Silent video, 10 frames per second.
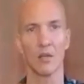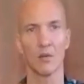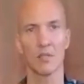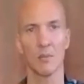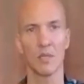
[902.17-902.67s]

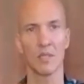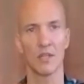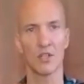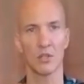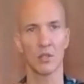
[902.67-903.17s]
something
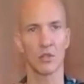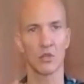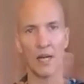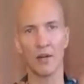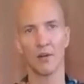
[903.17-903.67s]
that's
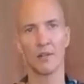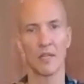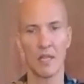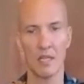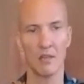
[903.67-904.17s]
greater than
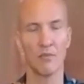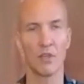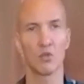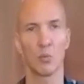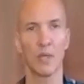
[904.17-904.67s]
the
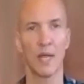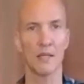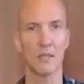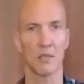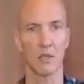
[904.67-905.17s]
individual
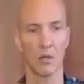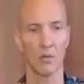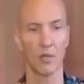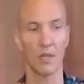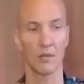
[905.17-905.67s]
plants
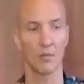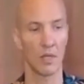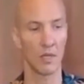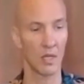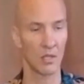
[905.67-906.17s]
alone
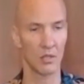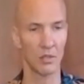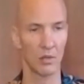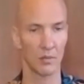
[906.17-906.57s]
can do.